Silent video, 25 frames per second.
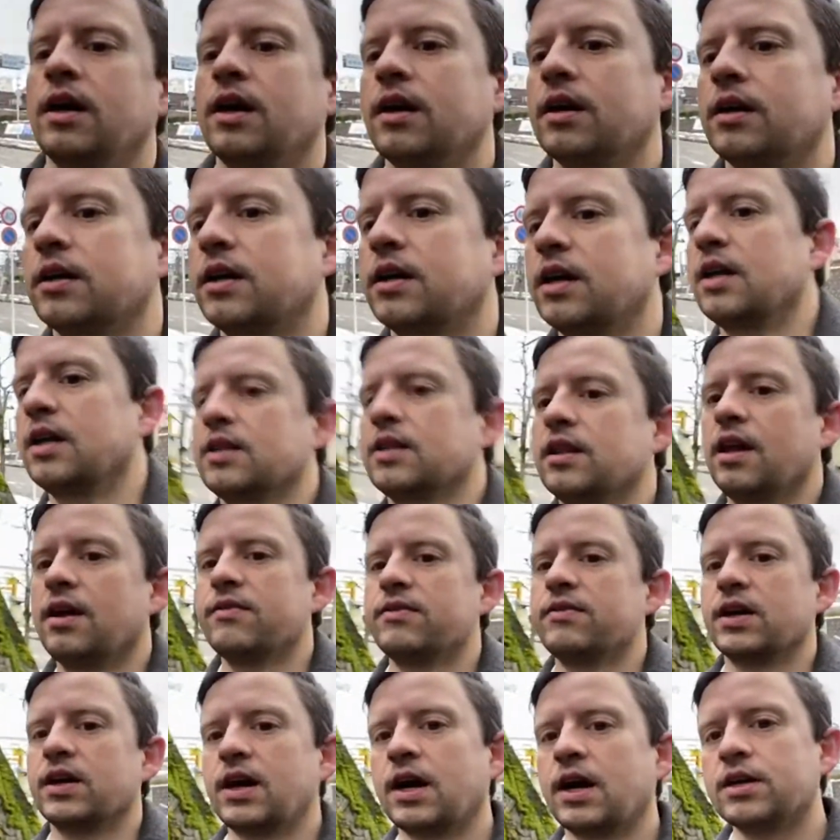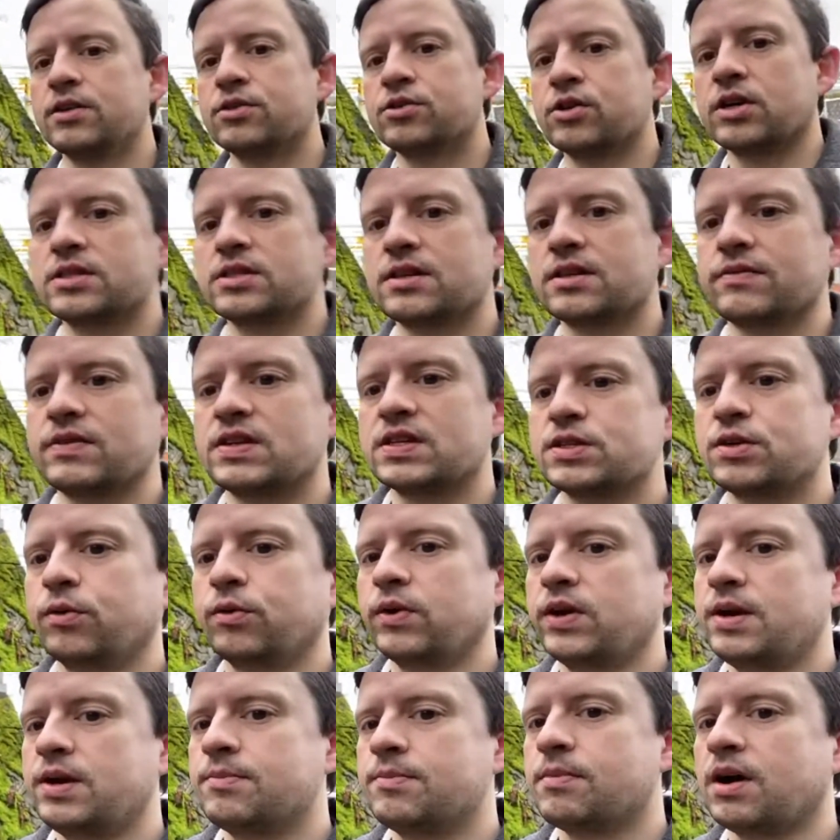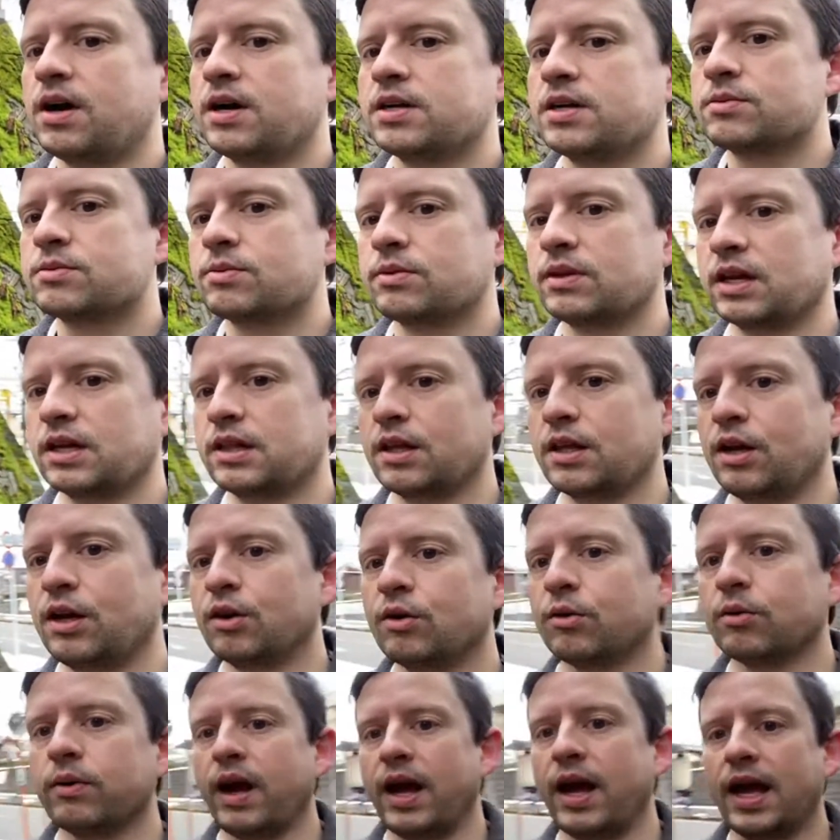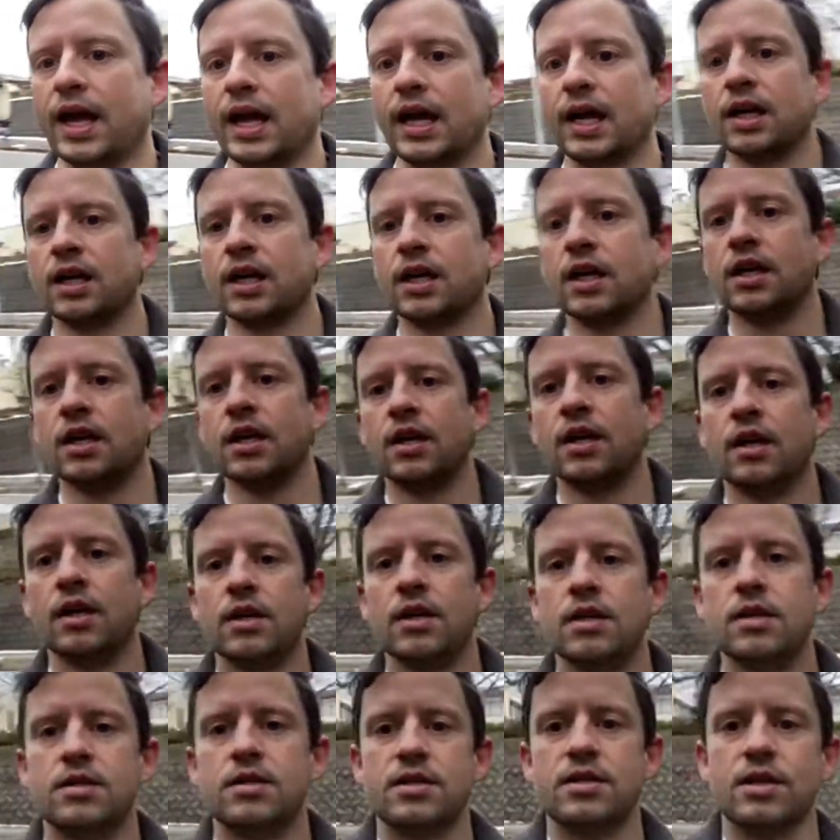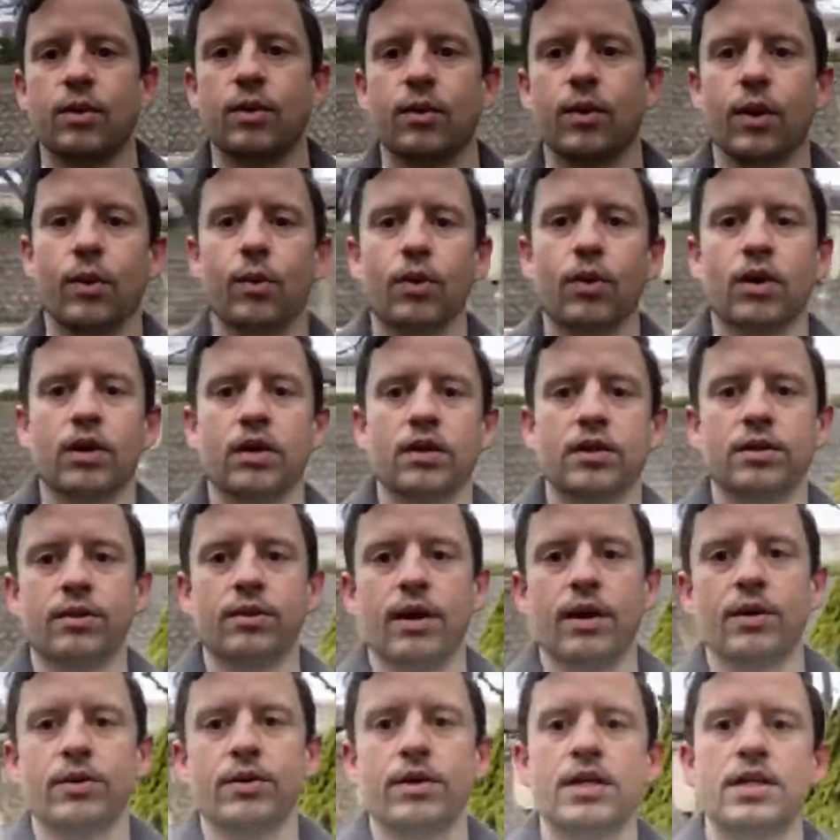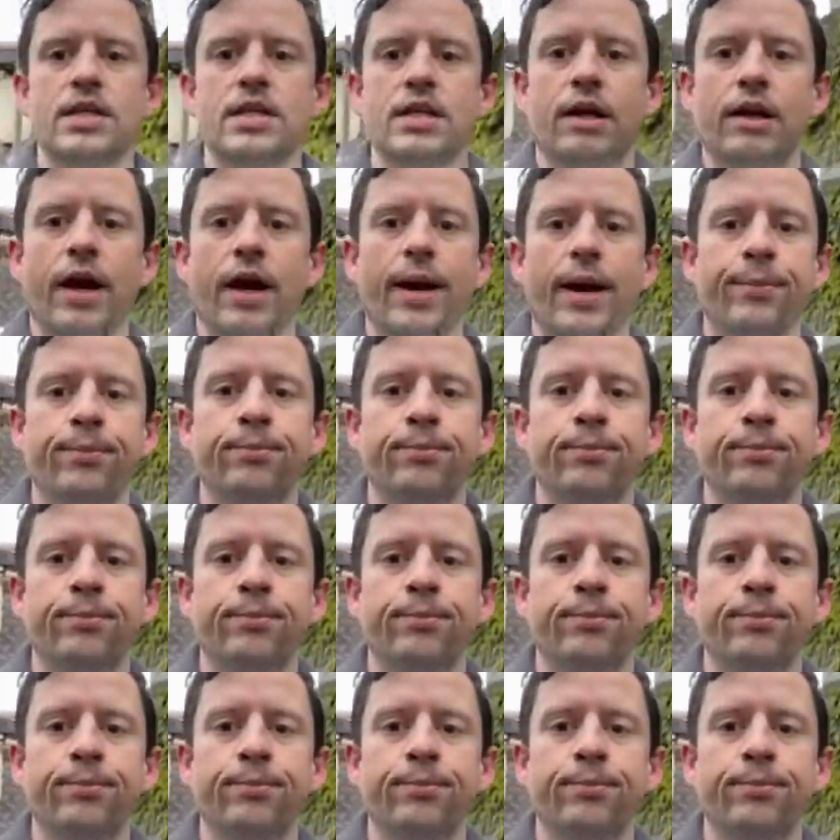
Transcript: You gotta love the contrast of this green moss with like the gray, snowy world around us here,